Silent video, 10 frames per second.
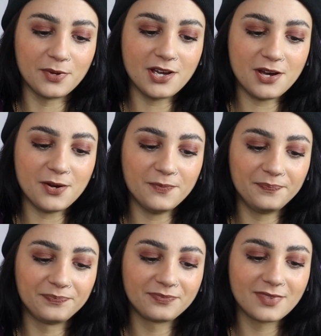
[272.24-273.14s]
Here we
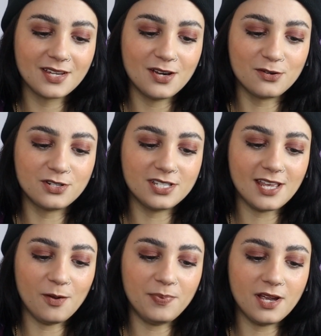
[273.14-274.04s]
go. Oh,
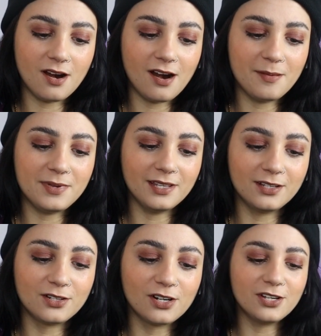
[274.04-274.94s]
she's helping her. I'd
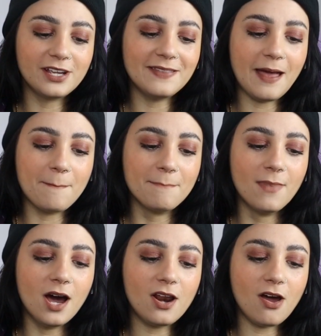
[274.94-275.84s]
be girl, you're getting that
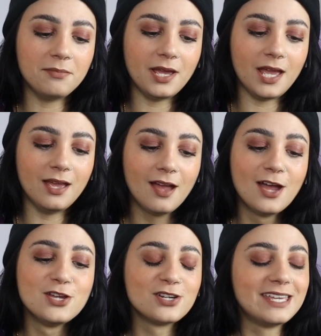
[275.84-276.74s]
mud on
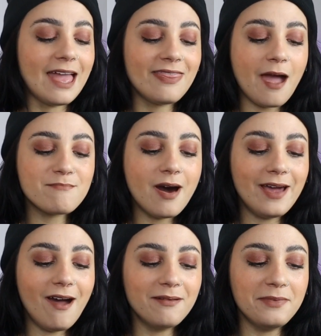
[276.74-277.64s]
me. You're getting that
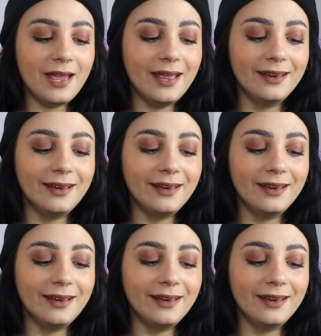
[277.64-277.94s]
mud on